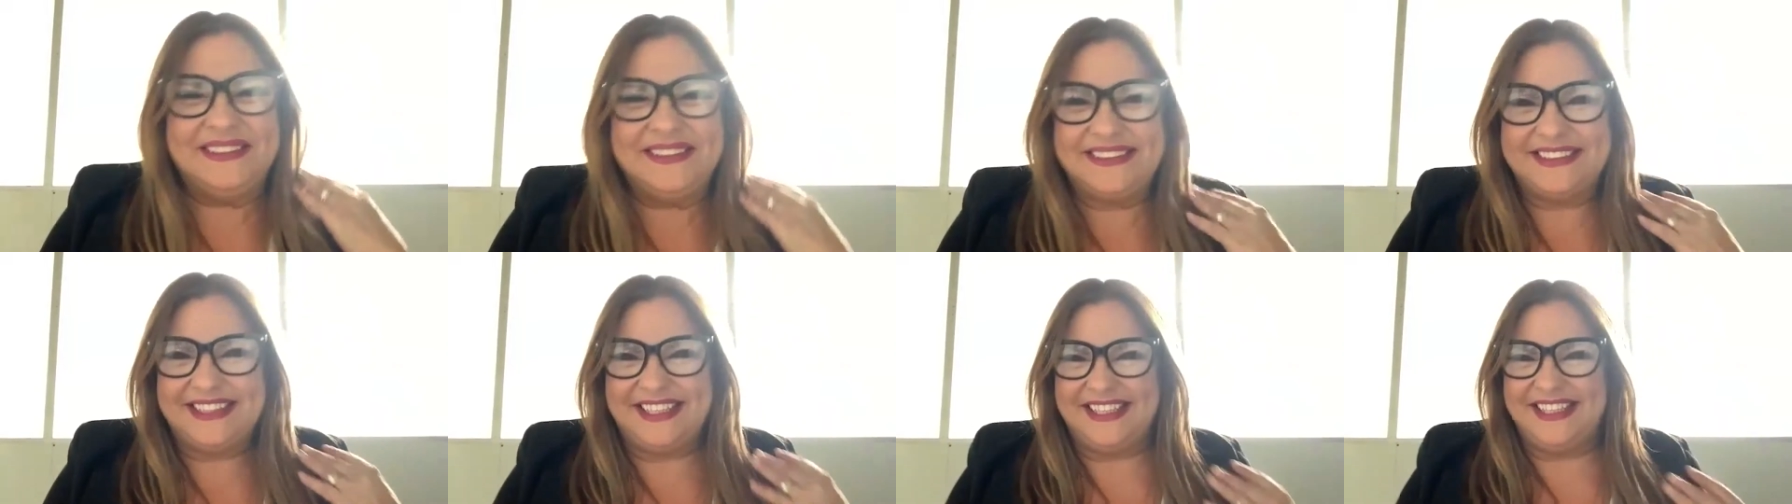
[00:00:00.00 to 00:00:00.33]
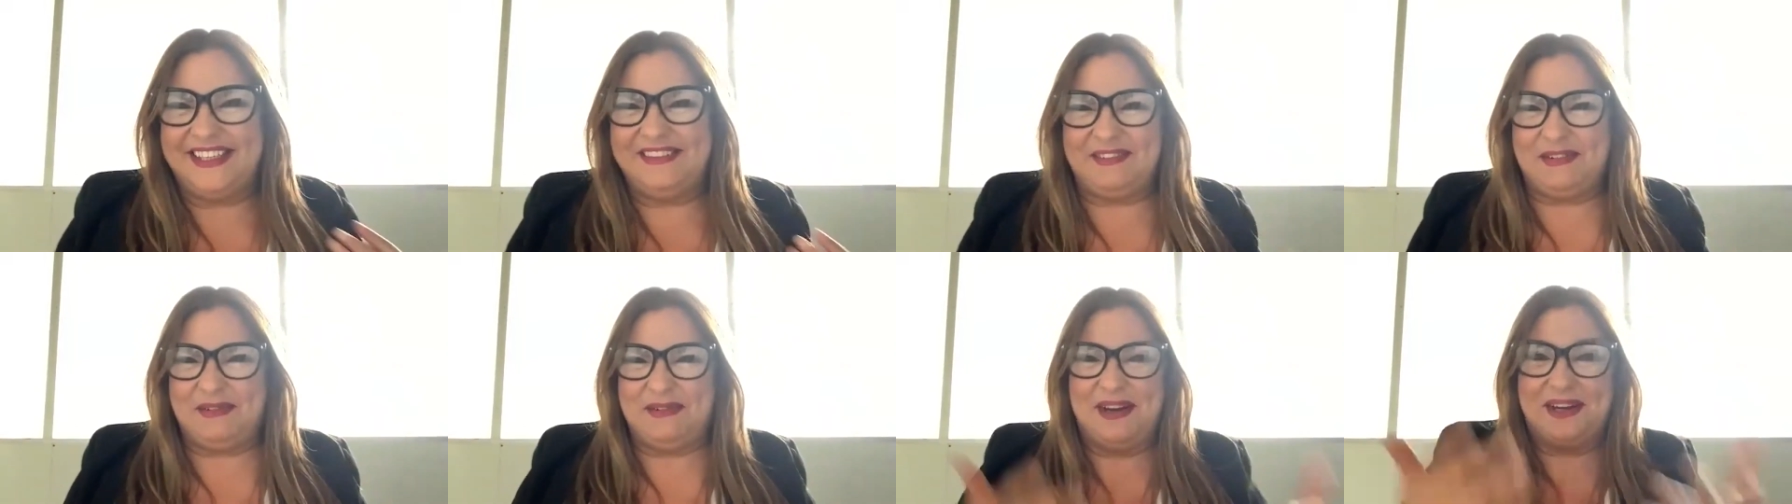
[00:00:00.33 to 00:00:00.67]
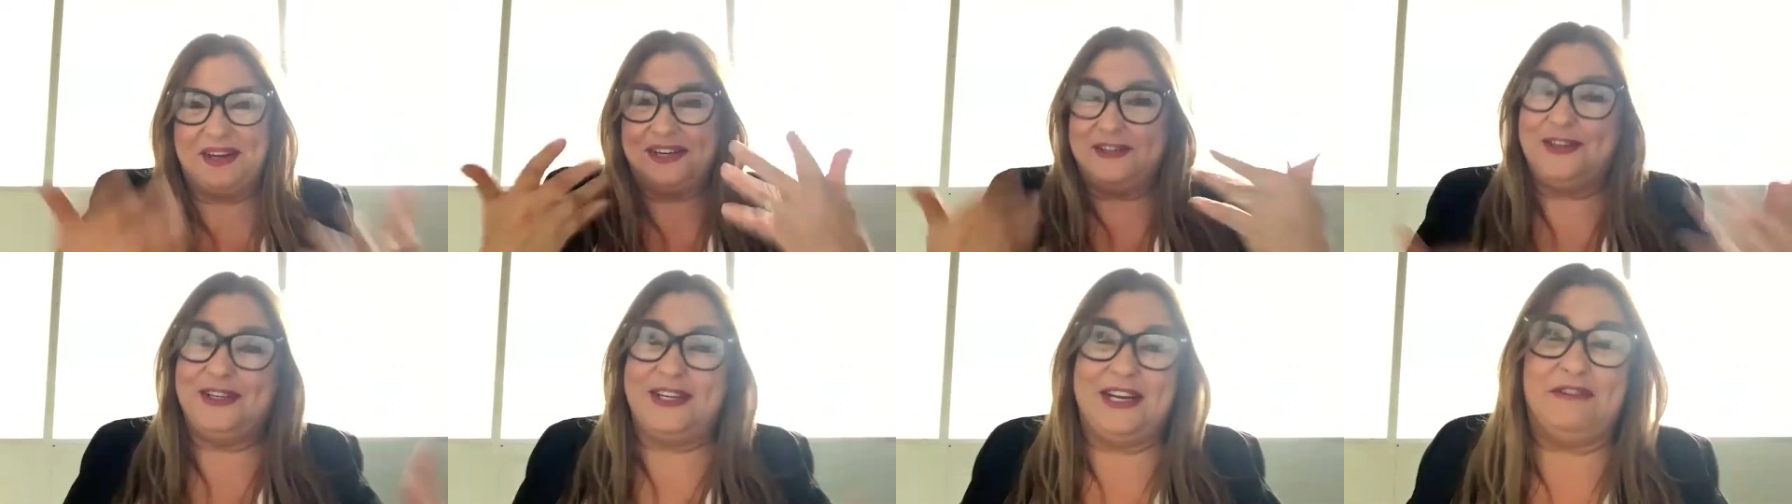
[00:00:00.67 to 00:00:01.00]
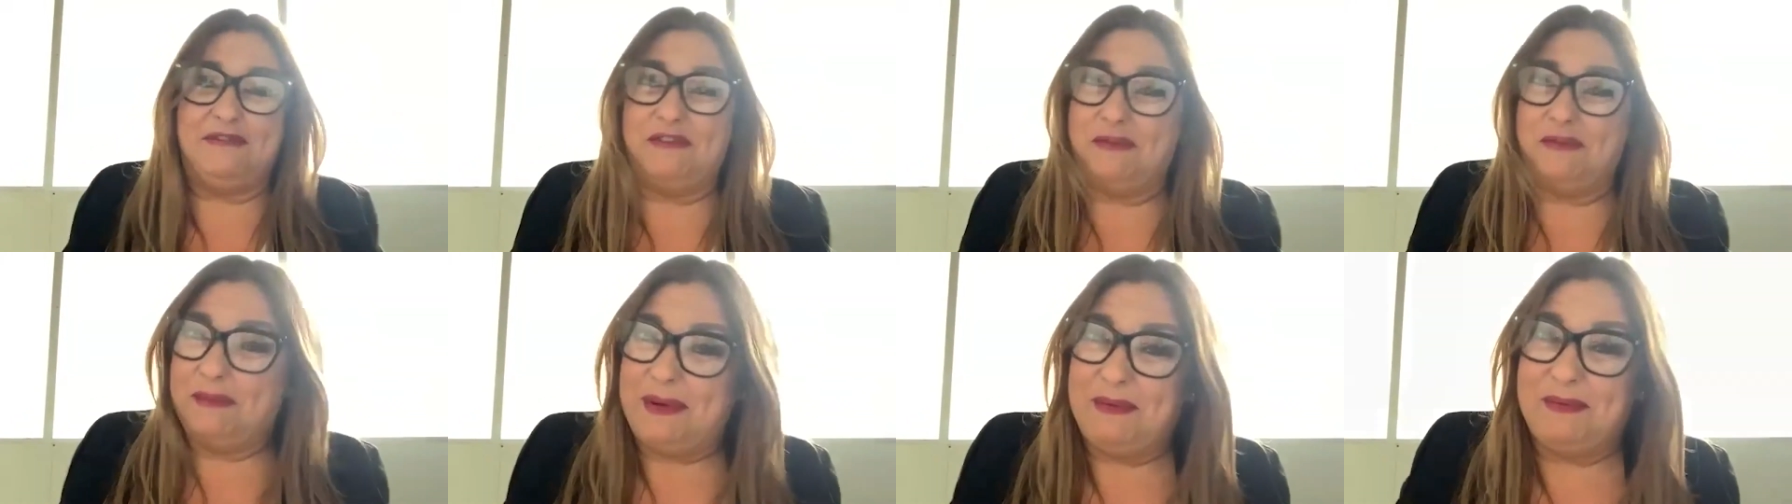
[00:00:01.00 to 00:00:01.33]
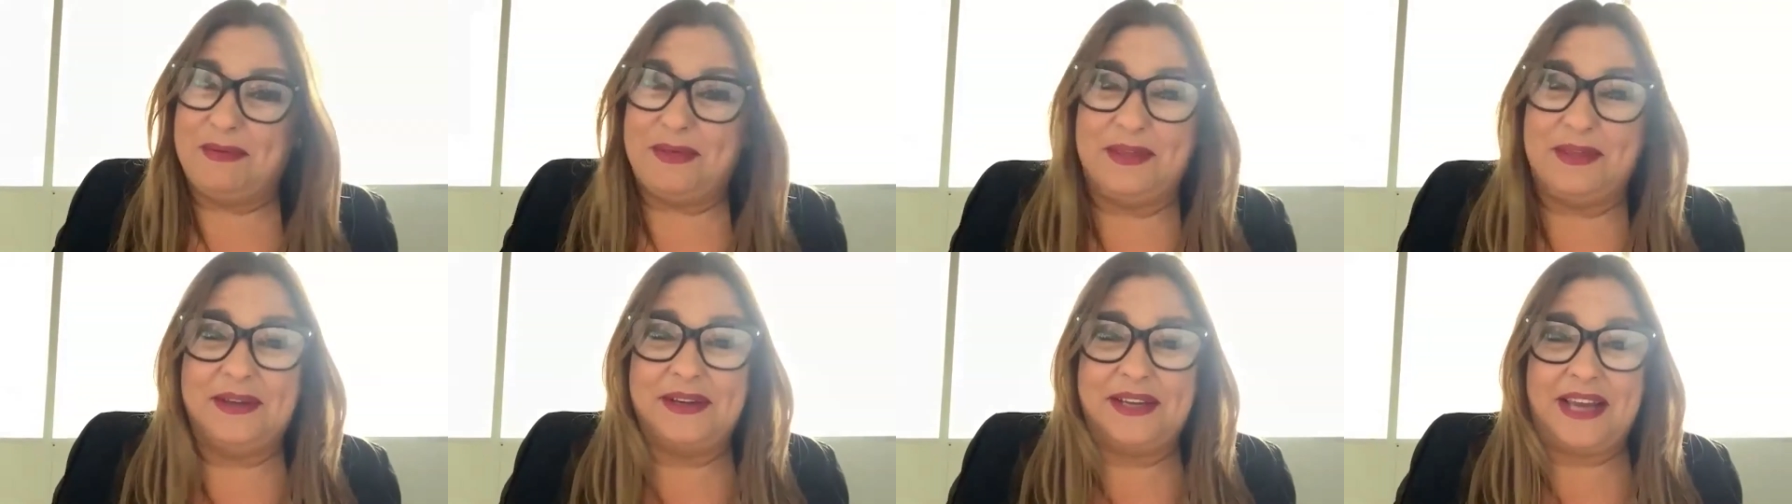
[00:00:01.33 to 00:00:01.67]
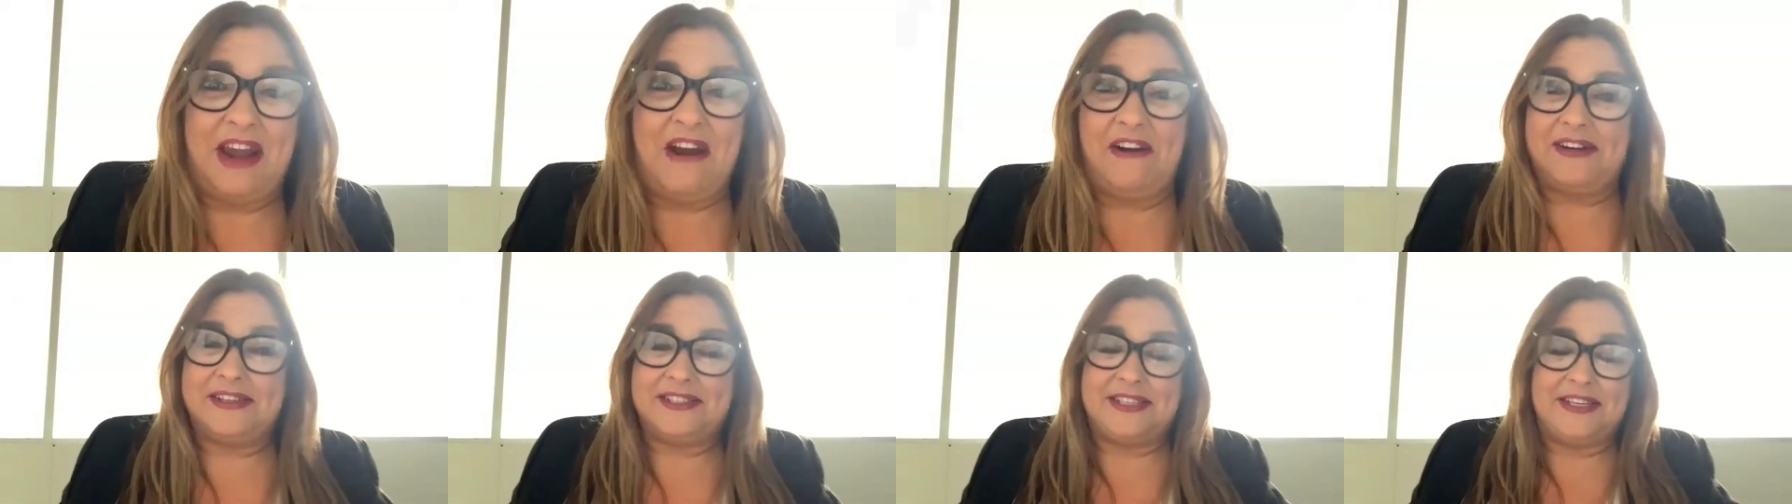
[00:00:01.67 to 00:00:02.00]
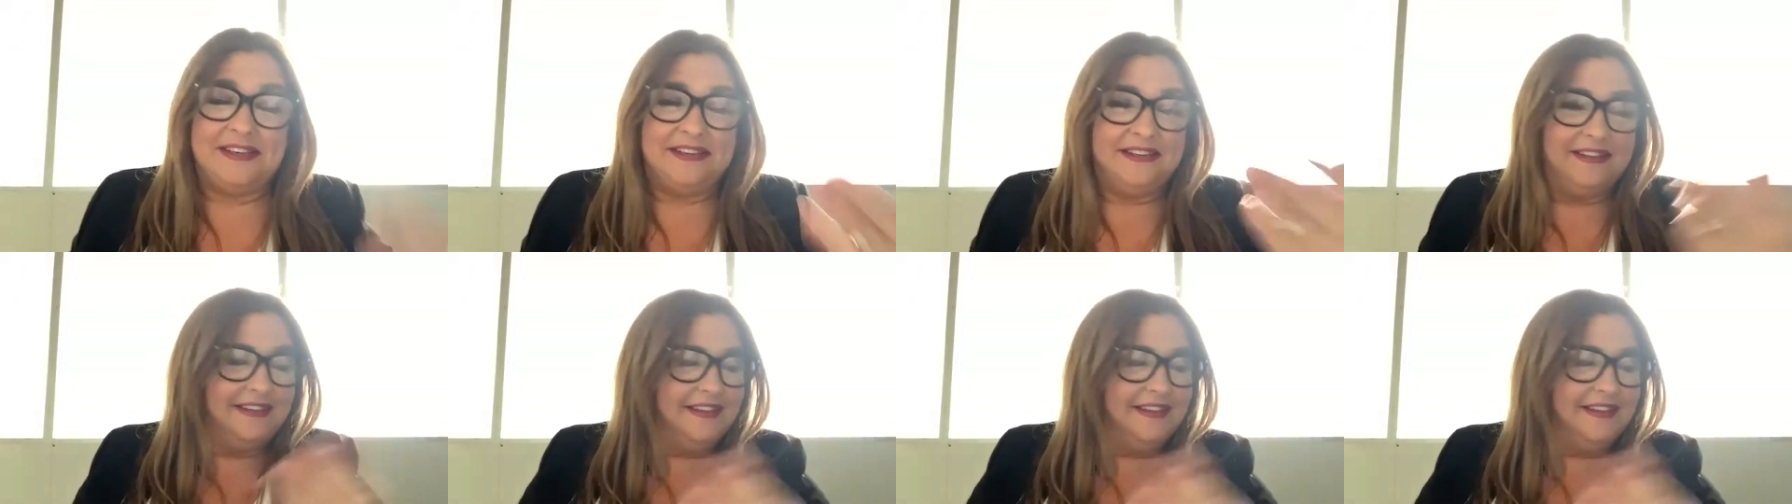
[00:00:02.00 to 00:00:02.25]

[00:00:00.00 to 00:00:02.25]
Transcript: I can't even. I couldn't even remember the character.